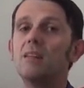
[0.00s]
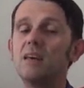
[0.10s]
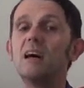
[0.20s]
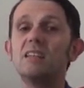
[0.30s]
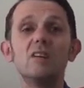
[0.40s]

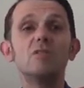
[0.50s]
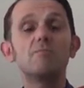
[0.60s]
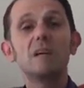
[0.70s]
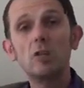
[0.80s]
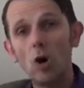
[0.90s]
The idea is
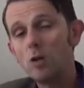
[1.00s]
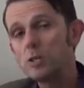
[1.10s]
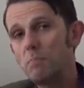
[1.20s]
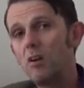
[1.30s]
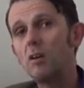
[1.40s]

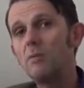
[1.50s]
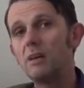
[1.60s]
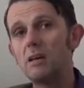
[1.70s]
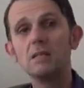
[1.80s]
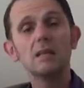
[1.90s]
because
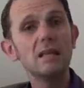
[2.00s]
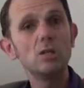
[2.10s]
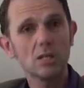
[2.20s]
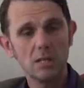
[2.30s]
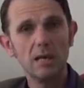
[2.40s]
Parliament has
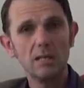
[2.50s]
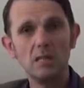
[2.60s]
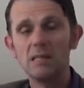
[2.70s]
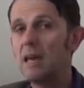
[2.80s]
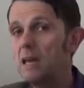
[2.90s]

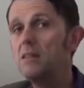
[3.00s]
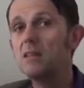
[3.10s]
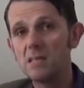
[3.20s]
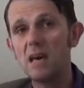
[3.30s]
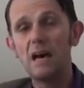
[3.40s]
legislated in
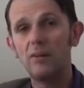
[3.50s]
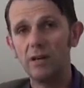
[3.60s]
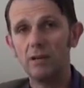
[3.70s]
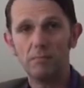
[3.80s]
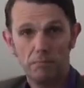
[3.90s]
this
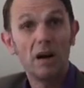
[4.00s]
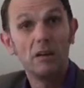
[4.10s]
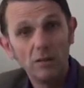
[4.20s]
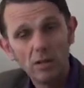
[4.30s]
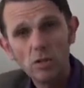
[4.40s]
area
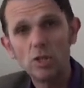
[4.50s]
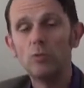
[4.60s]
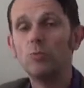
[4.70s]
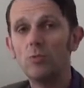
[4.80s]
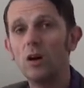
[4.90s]
by
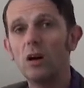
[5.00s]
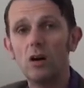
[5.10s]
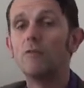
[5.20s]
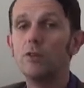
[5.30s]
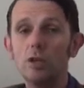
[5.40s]
virtue
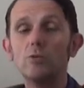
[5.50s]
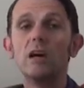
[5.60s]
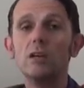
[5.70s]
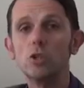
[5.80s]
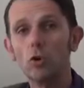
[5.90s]
of the
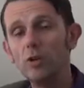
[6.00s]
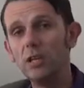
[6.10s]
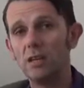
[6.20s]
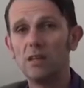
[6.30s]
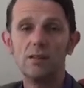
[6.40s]
UK
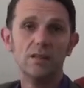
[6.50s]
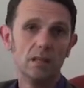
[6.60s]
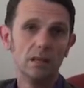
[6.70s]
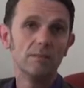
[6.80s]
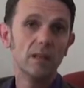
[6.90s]
joining
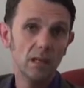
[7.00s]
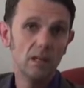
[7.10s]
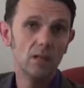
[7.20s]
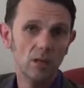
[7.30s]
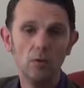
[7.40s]
the
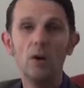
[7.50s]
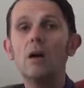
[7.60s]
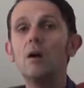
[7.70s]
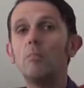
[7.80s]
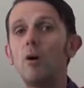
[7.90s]
EU,
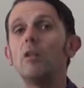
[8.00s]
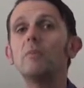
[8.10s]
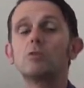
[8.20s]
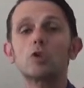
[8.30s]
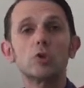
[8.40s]

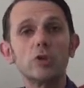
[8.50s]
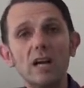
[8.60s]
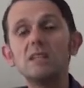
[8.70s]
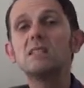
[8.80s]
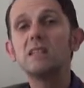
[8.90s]
Parliament has
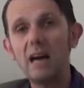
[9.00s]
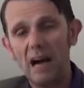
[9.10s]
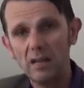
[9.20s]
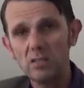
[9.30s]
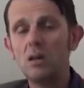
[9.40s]
created an
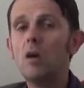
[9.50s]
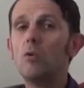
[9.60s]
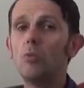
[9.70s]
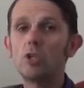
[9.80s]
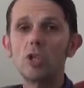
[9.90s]
act
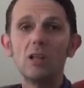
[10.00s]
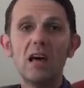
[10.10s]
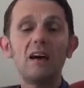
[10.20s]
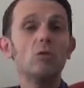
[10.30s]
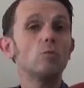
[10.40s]
which
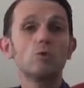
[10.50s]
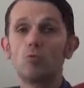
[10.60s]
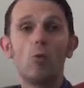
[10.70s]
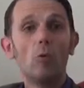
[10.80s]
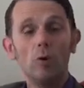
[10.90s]

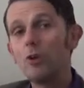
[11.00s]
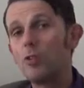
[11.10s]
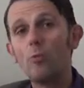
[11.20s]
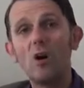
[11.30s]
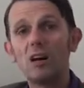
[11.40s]
allows what would
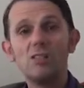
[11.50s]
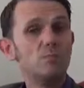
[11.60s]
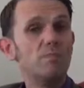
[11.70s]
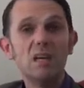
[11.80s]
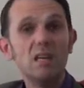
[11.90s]

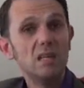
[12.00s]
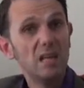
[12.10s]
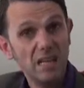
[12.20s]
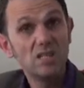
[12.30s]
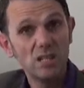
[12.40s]
otherwise
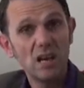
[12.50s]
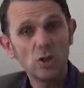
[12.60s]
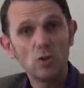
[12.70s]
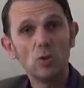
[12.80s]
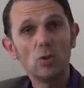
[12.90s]
be
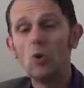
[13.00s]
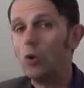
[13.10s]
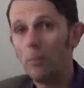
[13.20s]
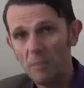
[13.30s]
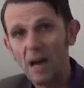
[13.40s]
international
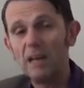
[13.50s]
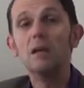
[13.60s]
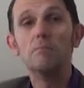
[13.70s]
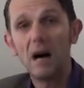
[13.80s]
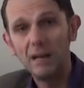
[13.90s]
law,
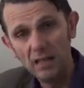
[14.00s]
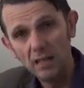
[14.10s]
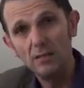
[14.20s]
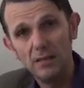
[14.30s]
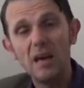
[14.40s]
i.e.
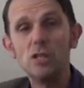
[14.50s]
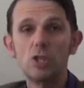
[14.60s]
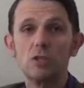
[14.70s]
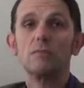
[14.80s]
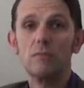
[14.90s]
binding the
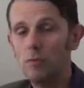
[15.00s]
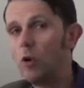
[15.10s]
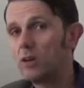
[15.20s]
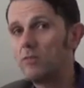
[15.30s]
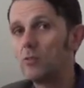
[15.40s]
nation,
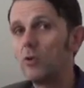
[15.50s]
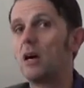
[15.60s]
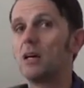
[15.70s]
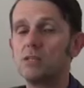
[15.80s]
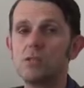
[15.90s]
not giving
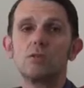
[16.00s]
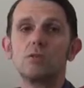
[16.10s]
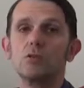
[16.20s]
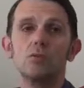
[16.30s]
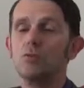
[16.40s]
rise
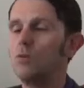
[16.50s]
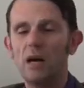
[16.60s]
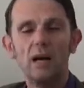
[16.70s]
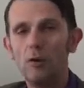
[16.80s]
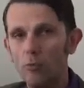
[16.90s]
to
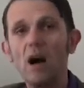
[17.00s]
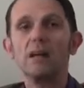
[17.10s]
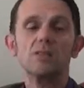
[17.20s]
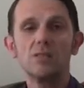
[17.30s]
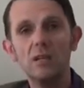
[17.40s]

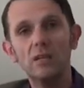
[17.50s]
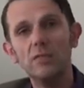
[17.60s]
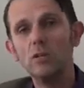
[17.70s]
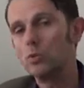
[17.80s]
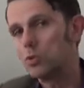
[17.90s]
rights that
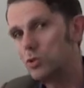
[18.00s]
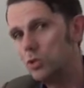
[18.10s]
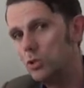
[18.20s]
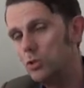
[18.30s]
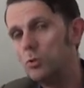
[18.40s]
individuals could
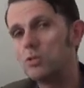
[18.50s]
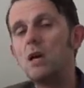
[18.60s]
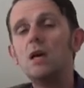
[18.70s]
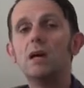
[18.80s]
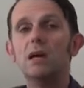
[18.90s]
use
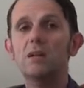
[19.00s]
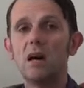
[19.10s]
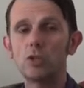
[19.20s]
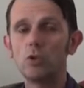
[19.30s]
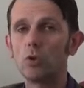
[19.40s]
in
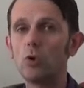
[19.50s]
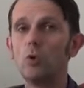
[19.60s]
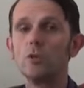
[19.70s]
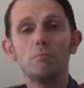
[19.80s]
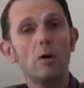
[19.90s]
national
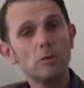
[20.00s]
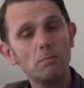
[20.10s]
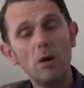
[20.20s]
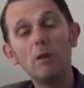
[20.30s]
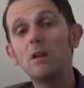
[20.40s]
courts.
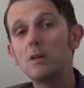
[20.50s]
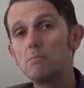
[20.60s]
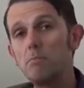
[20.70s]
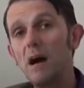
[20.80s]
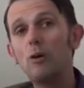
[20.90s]
Parliament
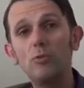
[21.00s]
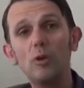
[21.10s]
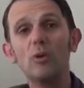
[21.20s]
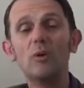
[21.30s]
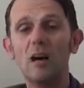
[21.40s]
has
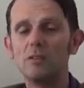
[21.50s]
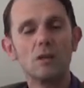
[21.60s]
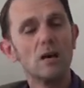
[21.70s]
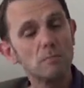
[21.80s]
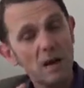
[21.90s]

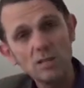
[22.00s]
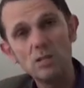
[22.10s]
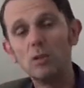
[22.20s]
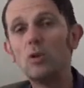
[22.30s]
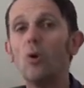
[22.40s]
has
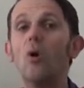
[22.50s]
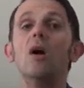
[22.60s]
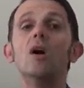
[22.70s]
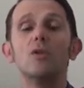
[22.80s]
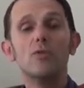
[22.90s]
passed a law
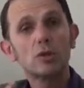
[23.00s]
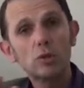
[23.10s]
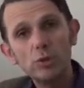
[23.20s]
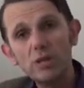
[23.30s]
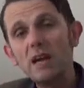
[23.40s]
that
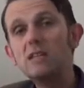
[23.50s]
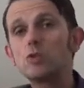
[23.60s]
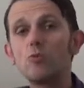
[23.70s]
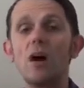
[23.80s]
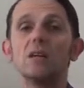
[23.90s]

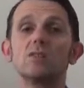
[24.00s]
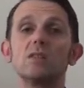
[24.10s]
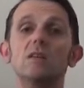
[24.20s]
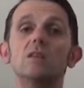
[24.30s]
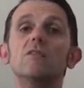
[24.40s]
creates rights
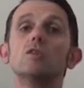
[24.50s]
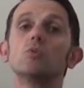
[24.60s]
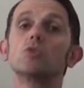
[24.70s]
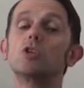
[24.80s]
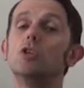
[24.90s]
that
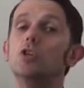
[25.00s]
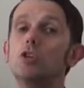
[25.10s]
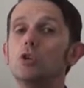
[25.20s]
individuals can